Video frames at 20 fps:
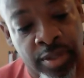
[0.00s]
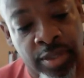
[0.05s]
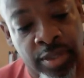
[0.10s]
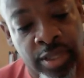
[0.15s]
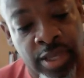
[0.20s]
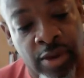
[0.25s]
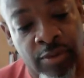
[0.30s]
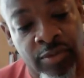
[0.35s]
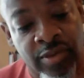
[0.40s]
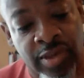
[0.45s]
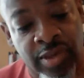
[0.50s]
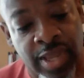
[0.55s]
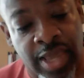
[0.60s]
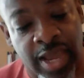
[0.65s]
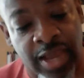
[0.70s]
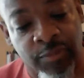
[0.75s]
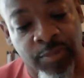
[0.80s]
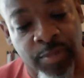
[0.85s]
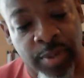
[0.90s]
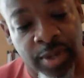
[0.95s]
There is an
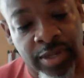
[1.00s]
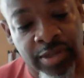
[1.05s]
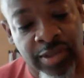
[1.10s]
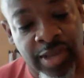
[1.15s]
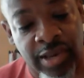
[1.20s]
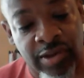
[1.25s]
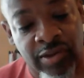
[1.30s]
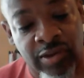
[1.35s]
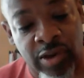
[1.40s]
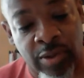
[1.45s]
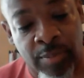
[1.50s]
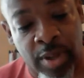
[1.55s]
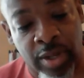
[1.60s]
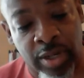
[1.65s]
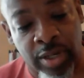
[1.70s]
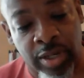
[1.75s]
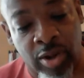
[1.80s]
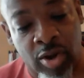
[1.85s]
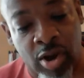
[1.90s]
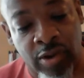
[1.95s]
expectation
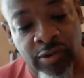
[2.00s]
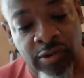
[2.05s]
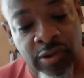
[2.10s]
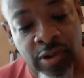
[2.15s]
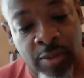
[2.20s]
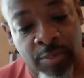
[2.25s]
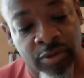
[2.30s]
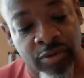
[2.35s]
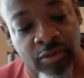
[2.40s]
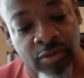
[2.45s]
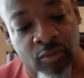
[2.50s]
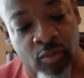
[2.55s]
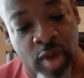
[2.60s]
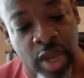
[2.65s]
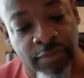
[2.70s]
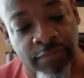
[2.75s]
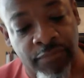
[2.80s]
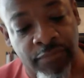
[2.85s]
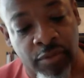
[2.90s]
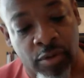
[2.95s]
among large numbers of
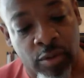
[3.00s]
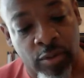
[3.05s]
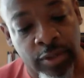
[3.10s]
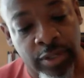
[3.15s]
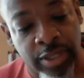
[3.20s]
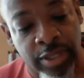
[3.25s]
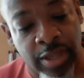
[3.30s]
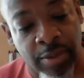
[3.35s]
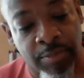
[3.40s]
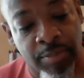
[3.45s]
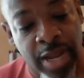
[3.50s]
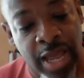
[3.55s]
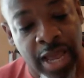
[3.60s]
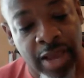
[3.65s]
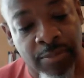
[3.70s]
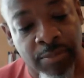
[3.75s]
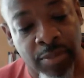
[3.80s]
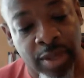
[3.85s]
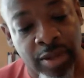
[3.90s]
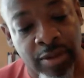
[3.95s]
white folk that
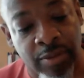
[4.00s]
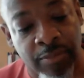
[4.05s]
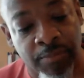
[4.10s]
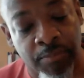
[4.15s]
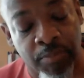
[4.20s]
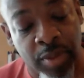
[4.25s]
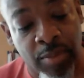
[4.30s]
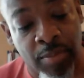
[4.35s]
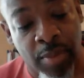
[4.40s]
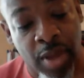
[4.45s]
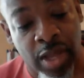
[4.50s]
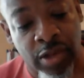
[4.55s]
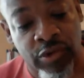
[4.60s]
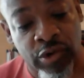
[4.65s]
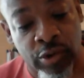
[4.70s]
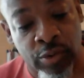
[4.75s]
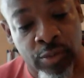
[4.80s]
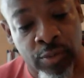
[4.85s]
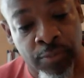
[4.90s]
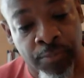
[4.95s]
black men be
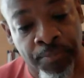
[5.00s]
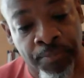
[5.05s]
macho,